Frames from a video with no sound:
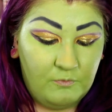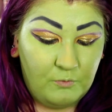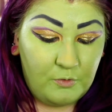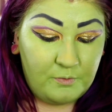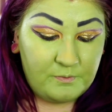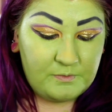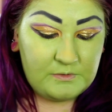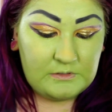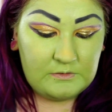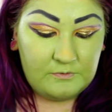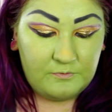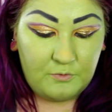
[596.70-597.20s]

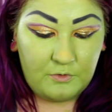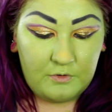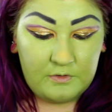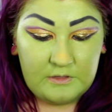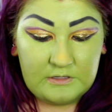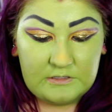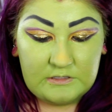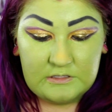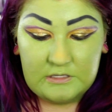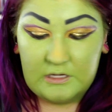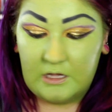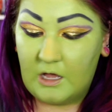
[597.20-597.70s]
Whoops, for
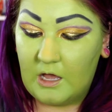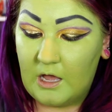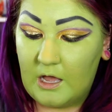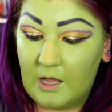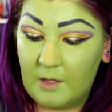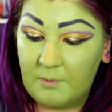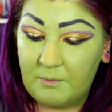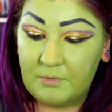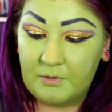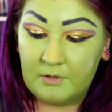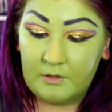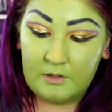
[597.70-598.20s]
the
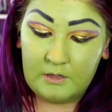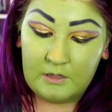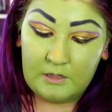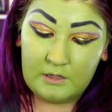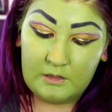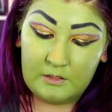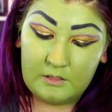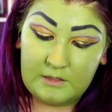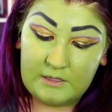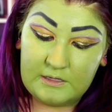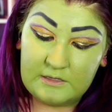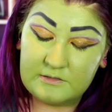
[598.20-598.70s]
top.
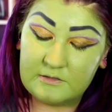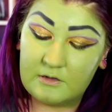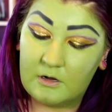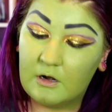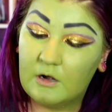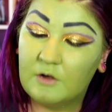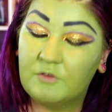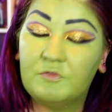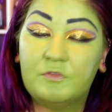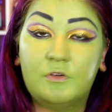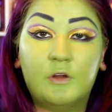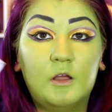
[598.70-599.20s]
These
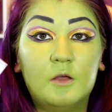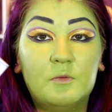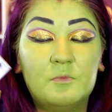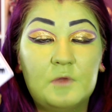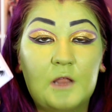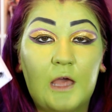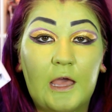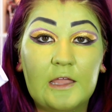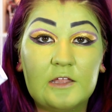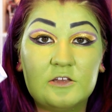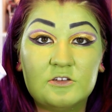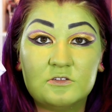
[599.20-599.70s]
are from
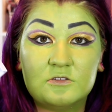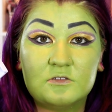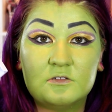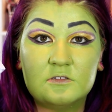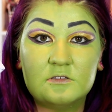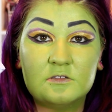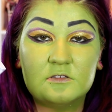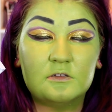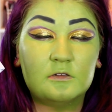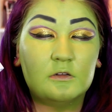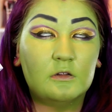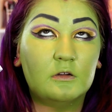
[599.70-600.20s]

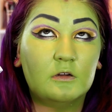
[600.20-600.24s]
Nigel's,